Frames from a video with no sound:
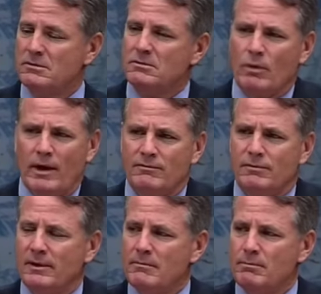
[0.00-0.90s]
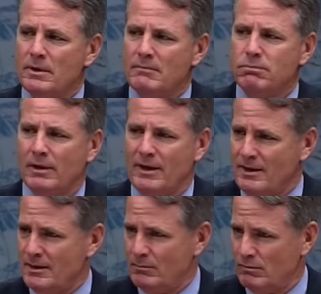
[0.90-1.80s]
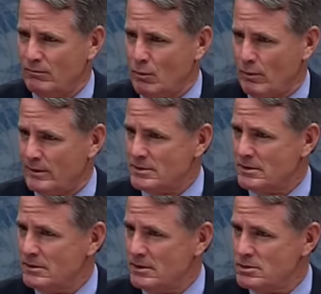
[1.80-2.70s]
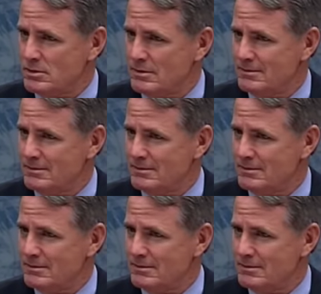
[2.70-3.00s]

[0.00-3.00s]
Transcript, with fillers: to rightfully be blamed for its condition.